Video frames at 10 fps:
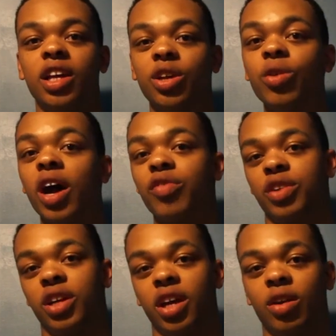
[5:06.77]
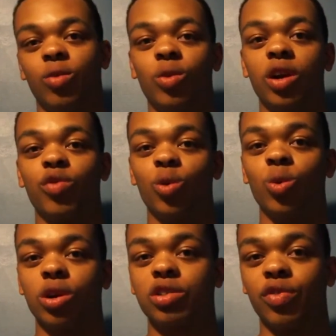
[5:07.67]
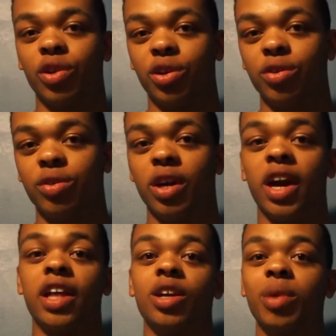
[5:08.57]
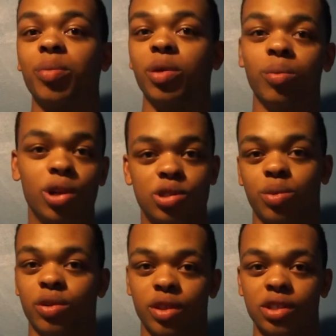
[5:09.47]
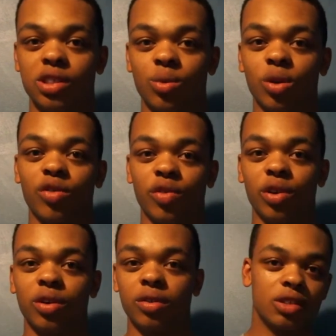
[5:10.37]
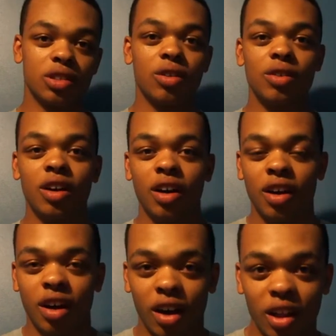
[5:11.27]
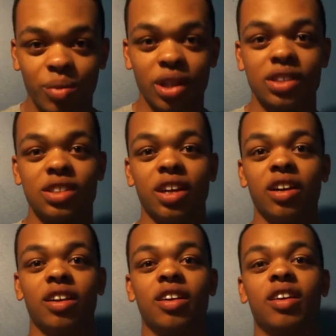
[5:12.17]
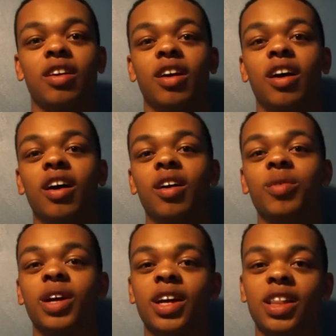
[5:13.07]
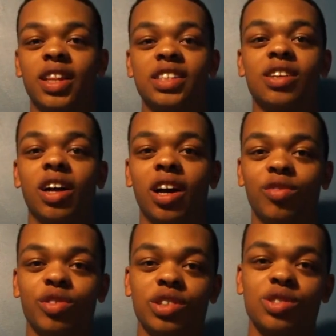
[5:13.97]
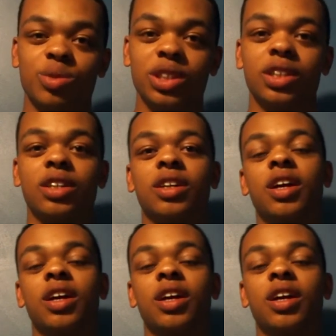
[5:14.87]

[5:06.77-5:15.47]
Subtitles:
You have to get whatever works for you. And there might be multiple things that work for you. So all that being said, that's all I have for this week.